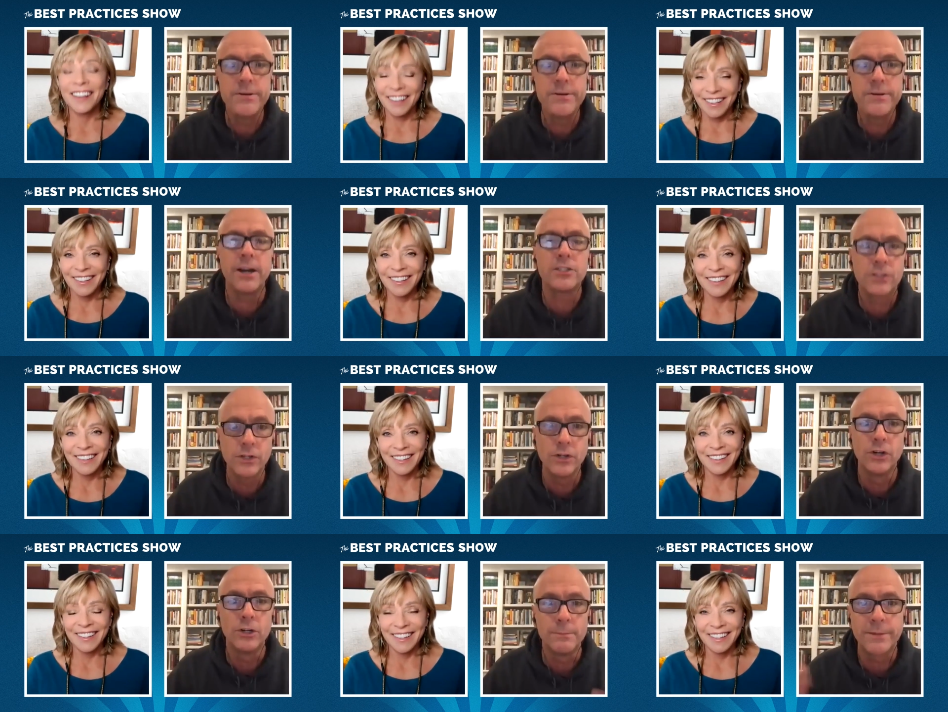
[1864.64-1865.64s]
Speaker 1: never
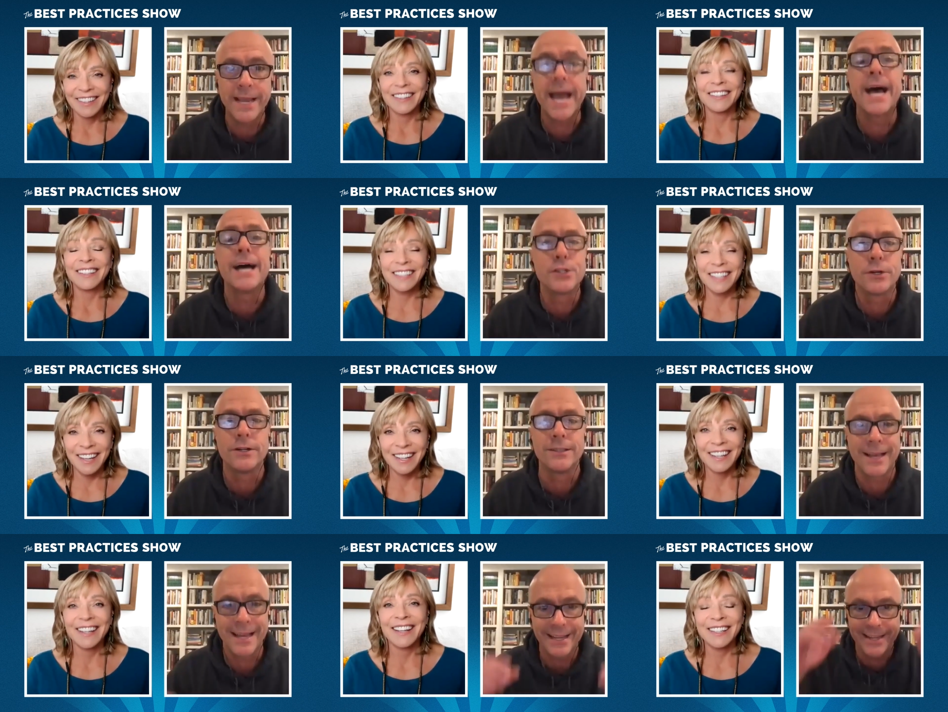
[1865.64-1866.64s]
assume casual, yeah.
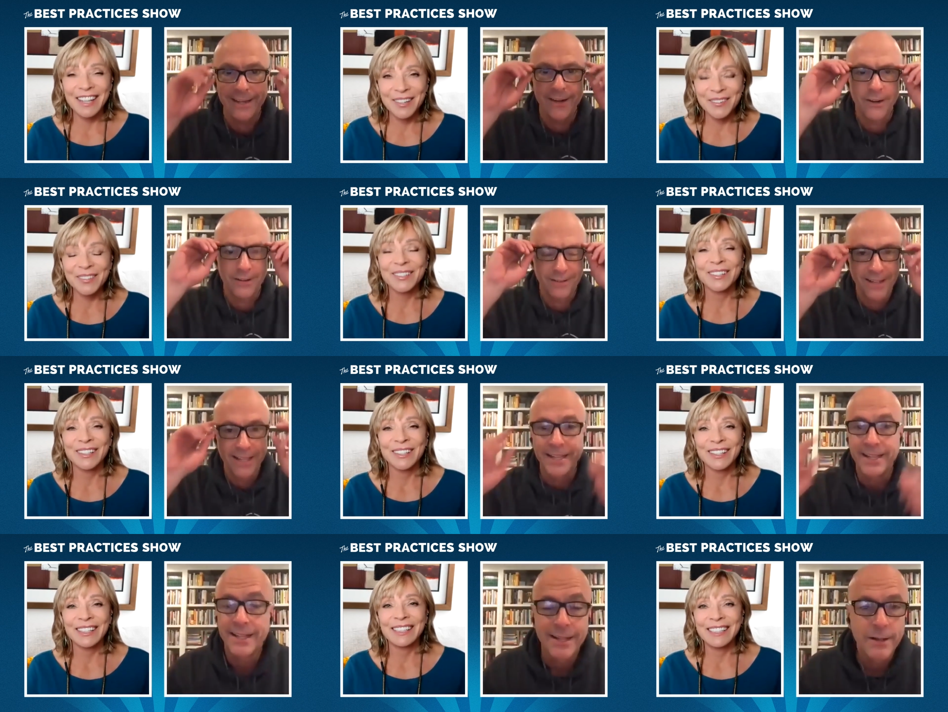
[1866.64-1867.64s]
like, you yeah. know,
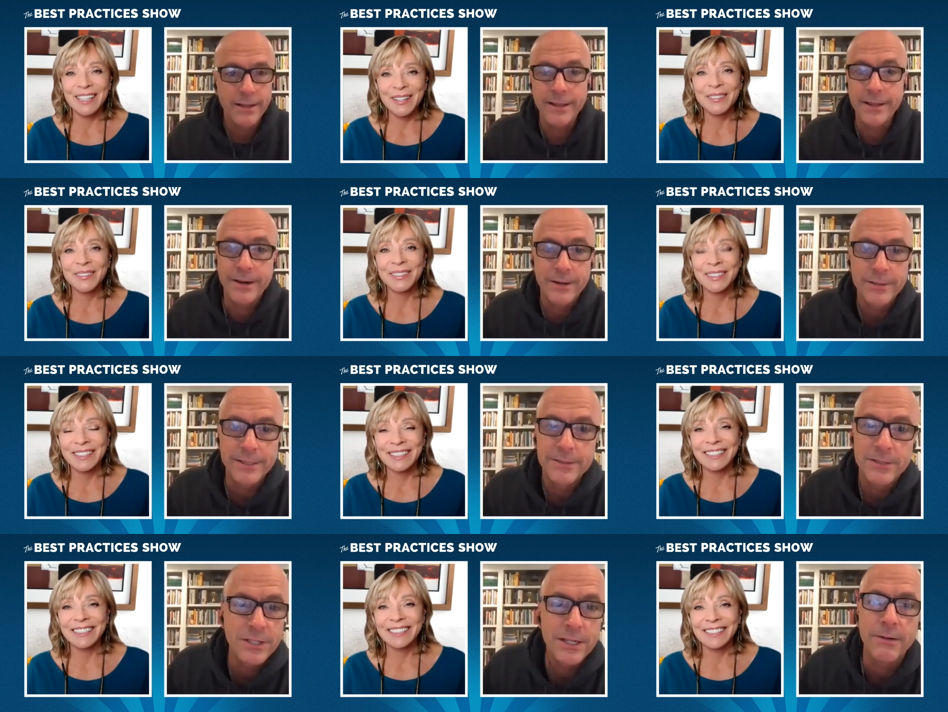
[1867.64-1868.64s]
yeah. you know,
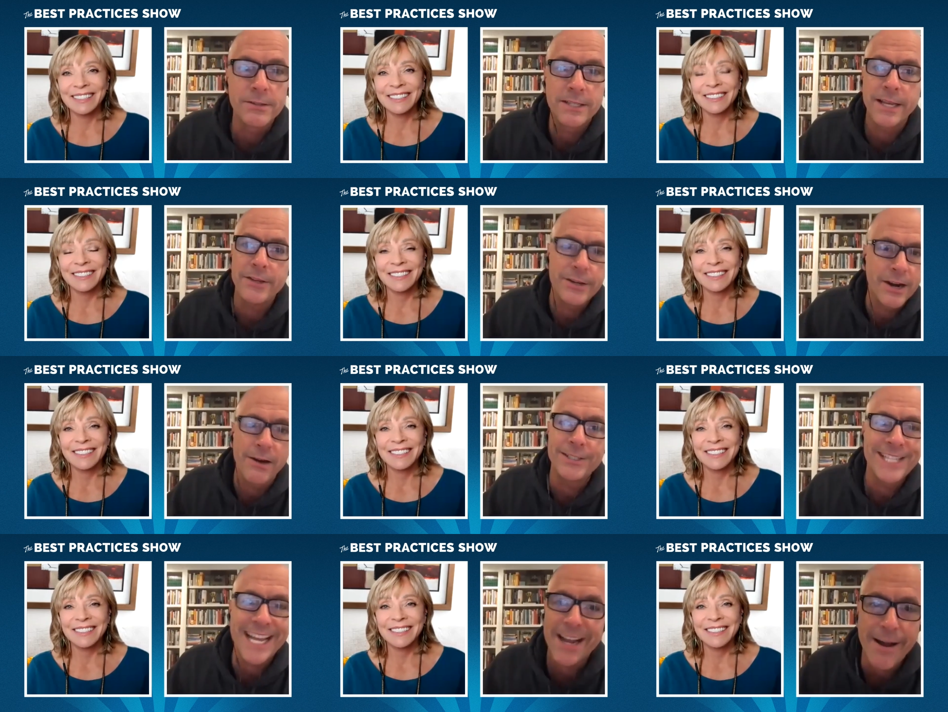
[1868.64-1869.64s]
and she'd always say, you can
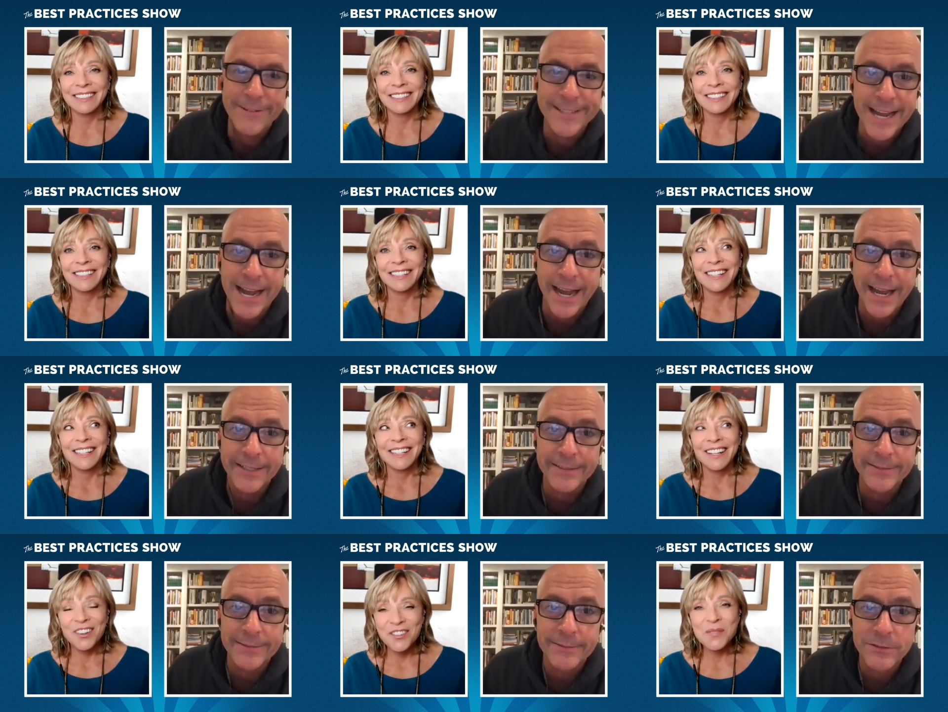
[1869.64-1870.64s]
always take off a tie.
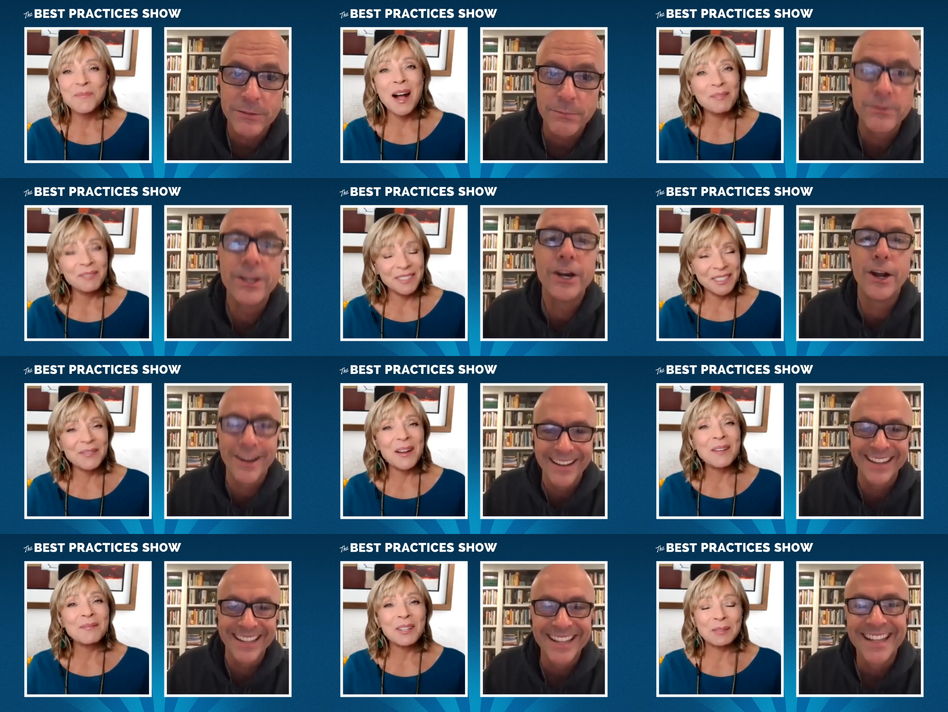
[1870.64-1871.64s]
Speaker 2: Oh, your mom, you know? your
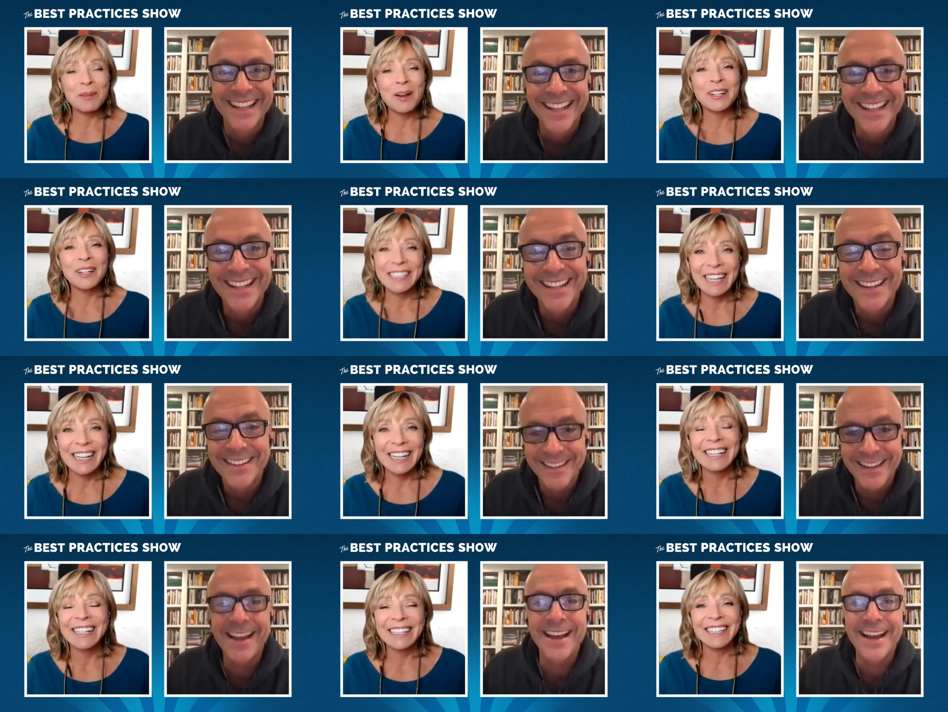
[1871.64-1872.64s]
mom was smart. Yeah.
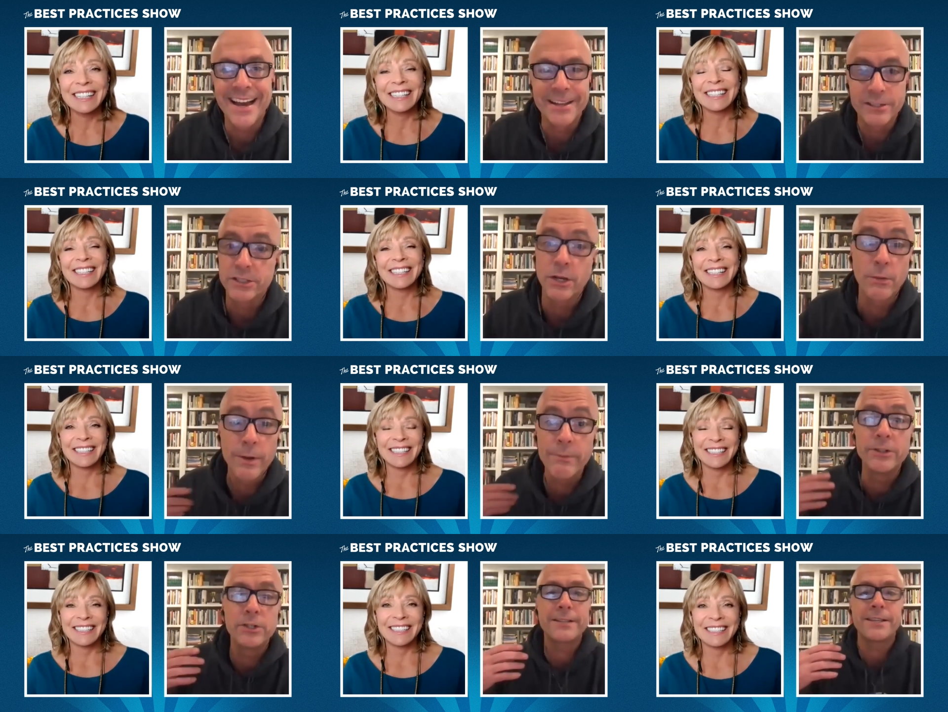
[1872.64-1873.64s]
yeah.
Speaker 1: And so we
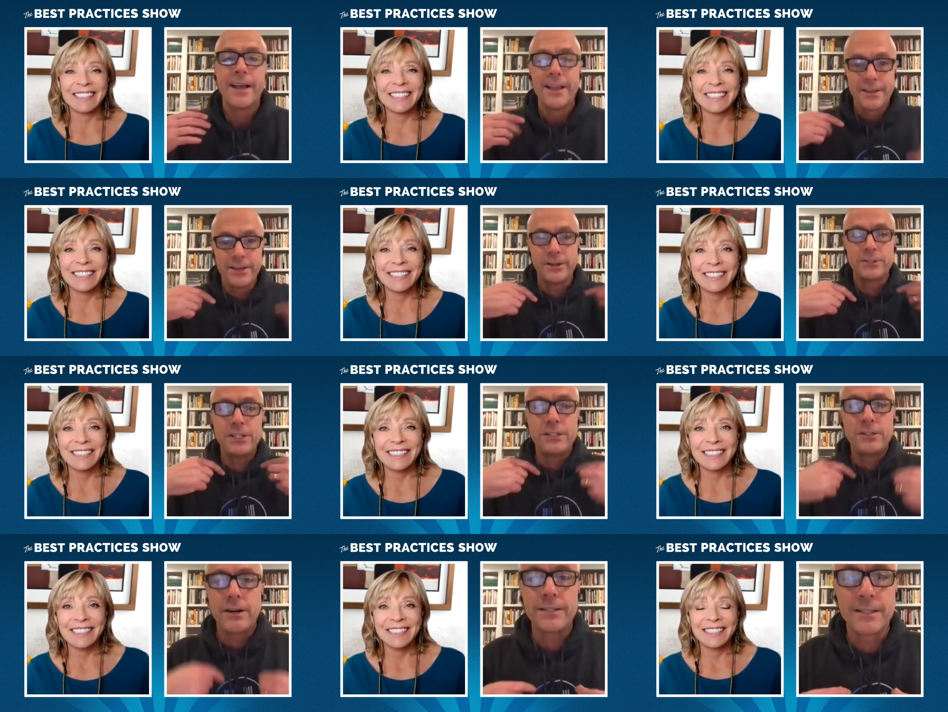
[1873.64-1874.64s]
would dress, you know, she
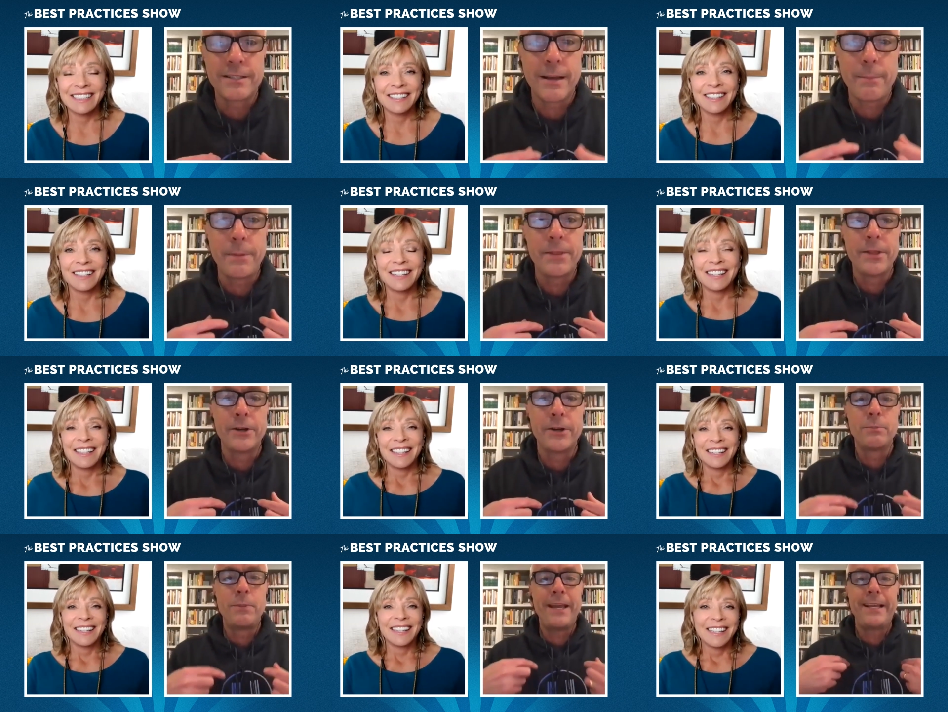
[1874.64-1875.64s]
dress us up in those
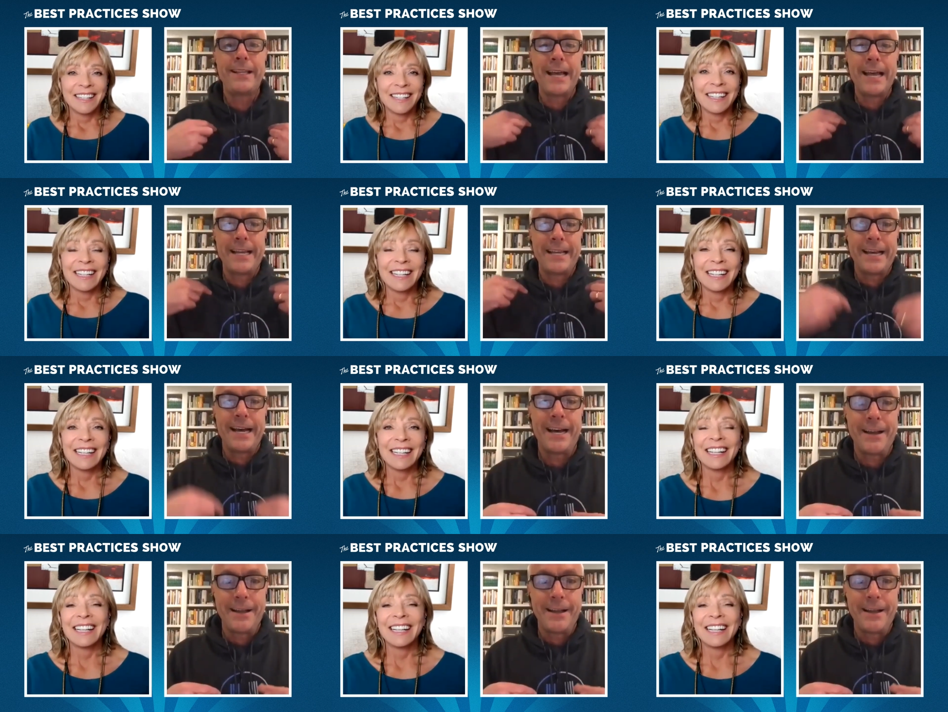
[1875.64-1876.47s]
big, like uh,